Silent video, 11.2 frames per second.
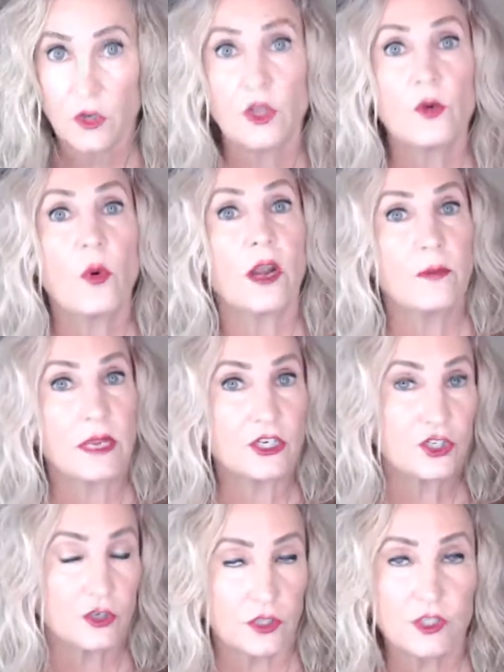You want to make
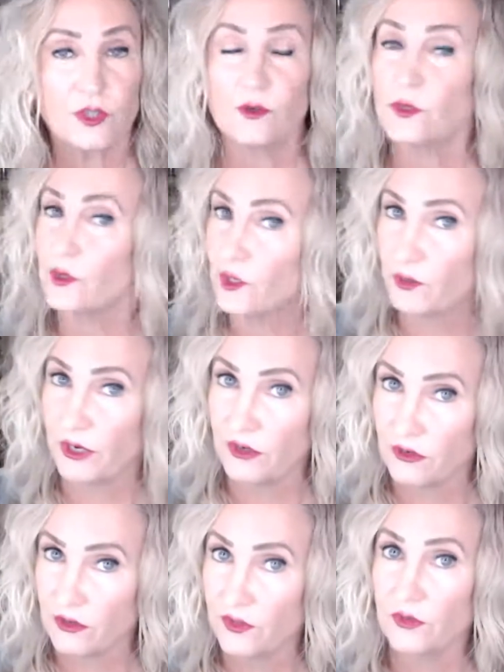sure that those are
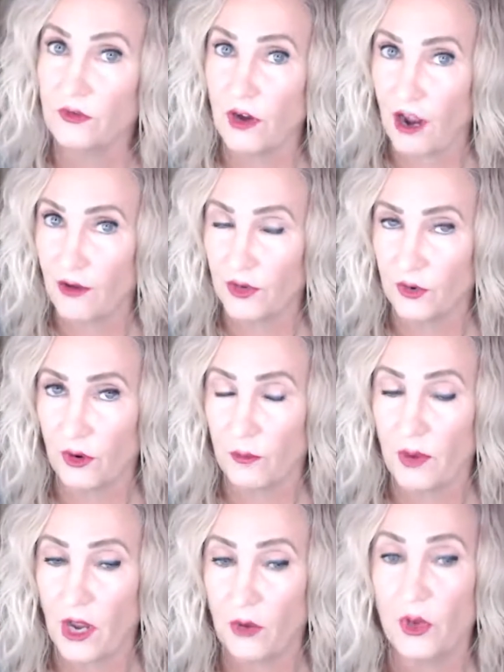sprinkled throughout your
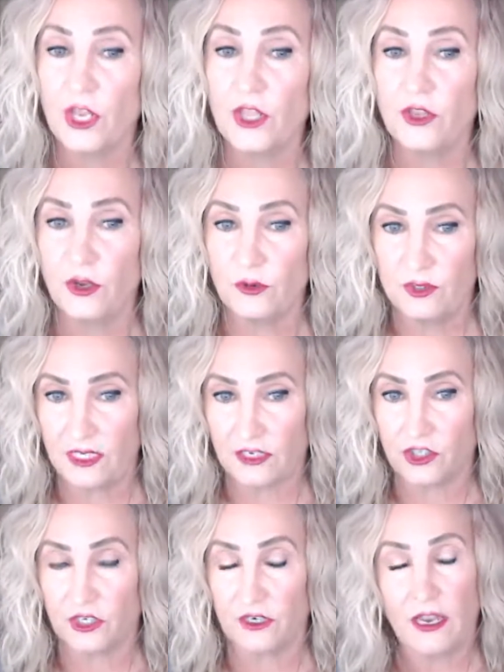About You
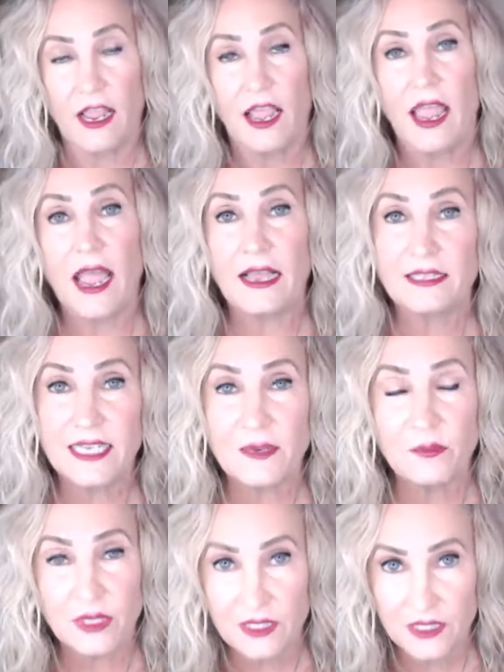section. As a
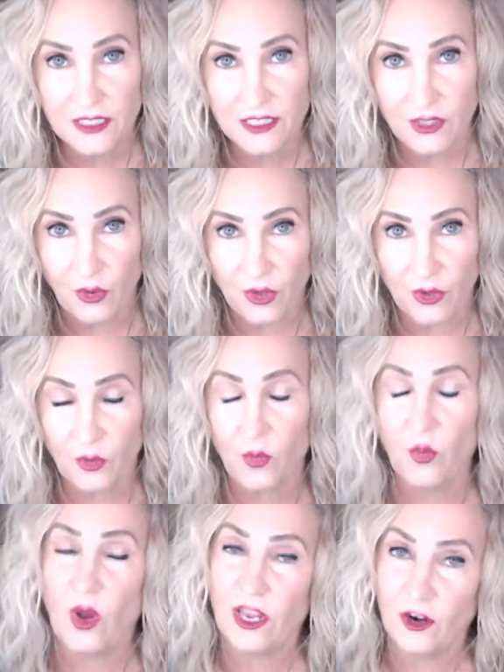business owner,
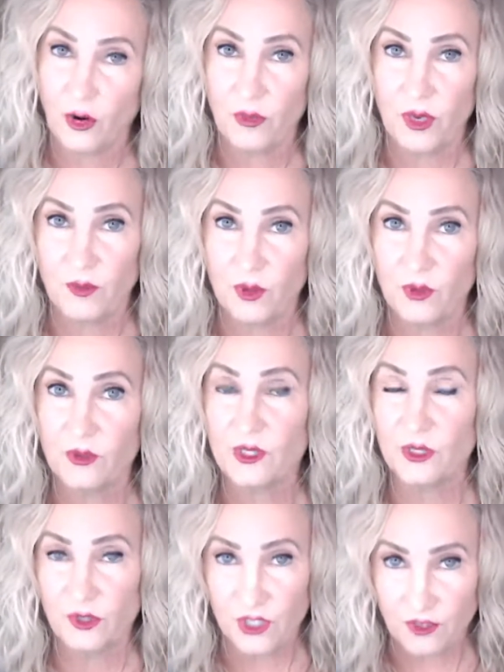what are people
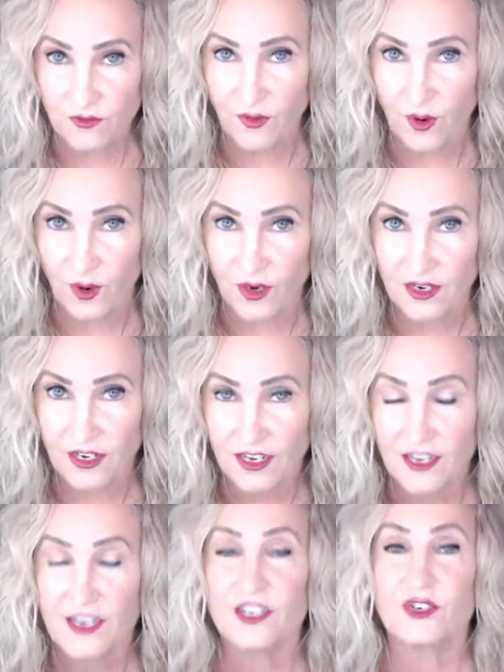searching for?
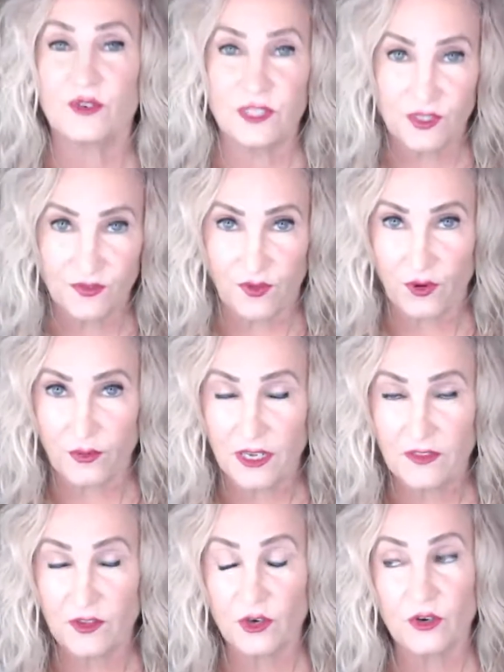
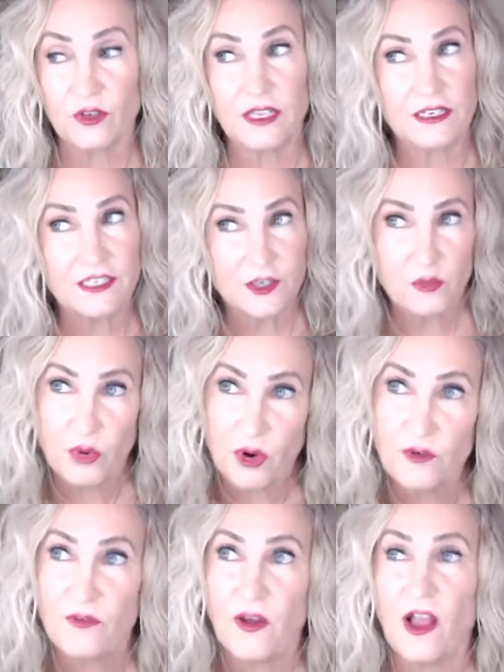Transforming their LinkedIn
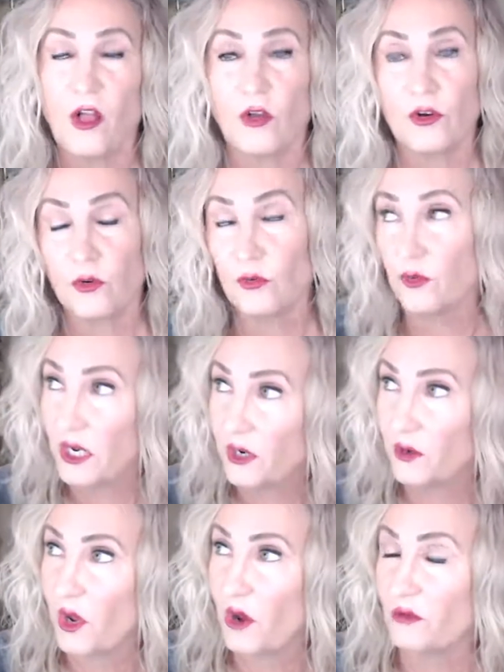profile,
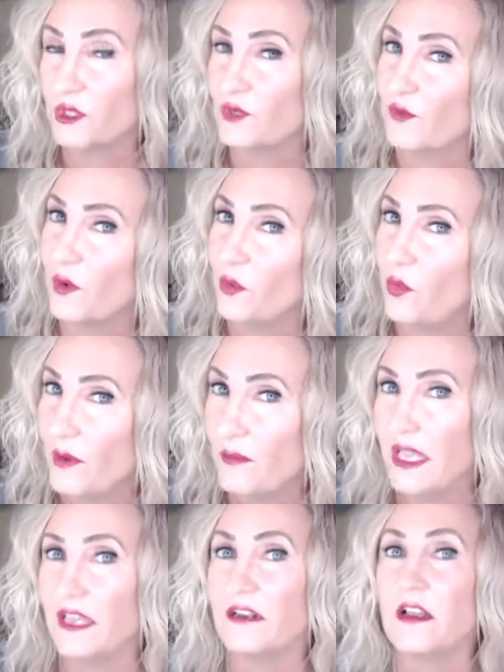career coach for
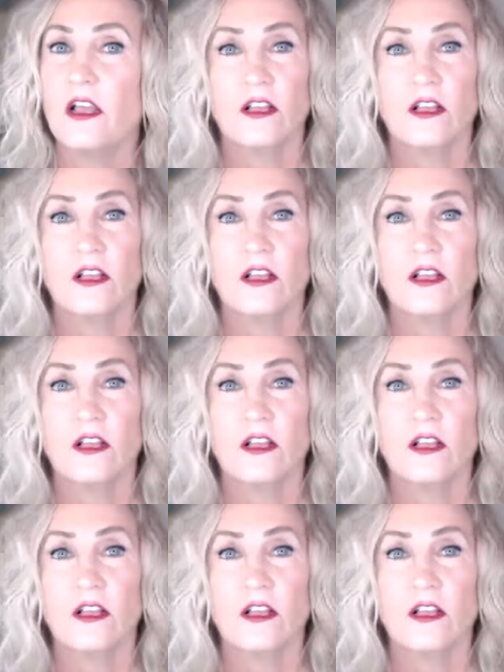women